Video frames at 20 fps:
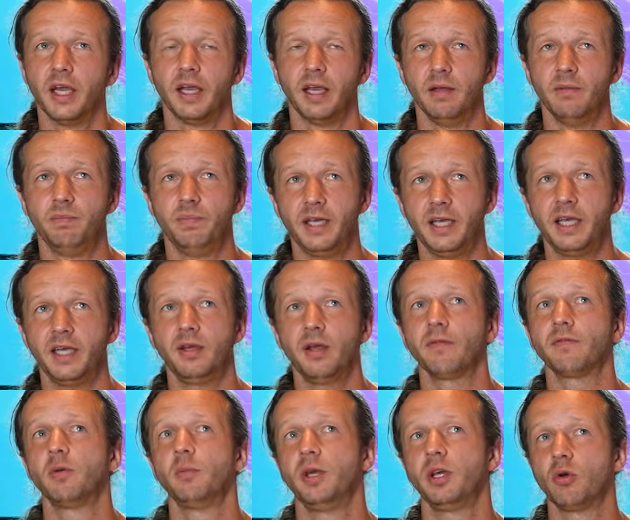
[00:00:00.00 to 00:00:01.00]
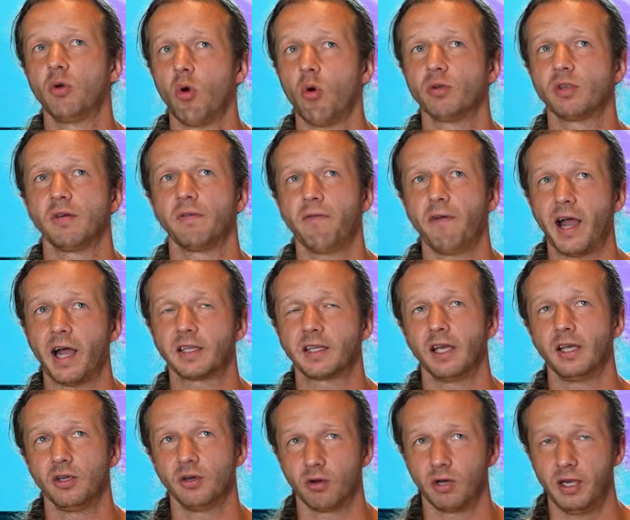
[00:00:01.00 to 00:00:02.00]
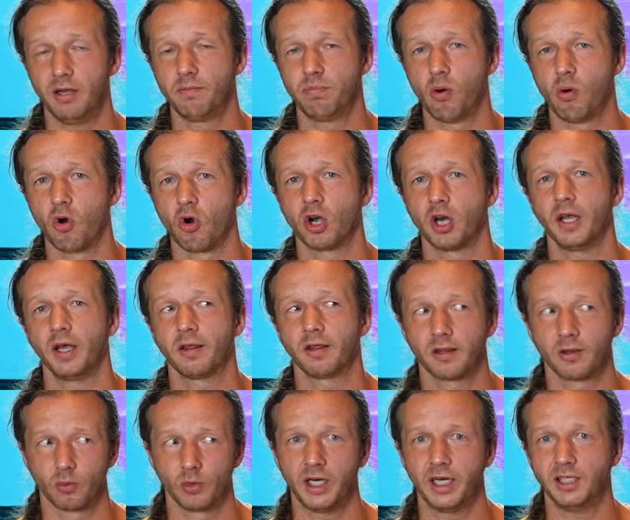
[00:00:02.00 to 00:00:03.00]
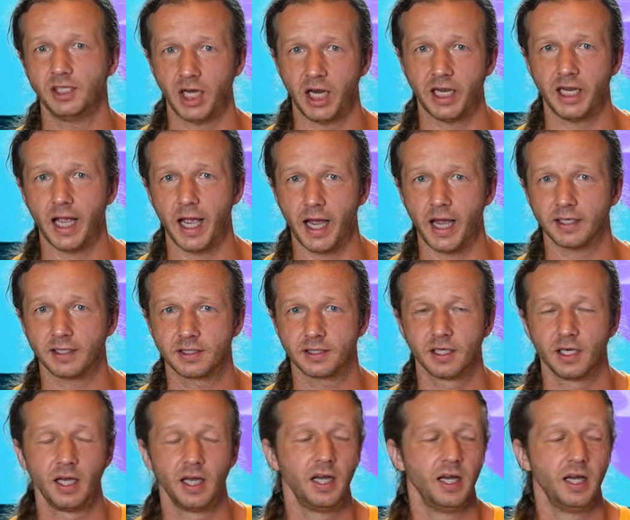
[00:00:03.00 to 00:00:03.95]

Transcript: And B, you have to be cool with the fact that you're importing three J S.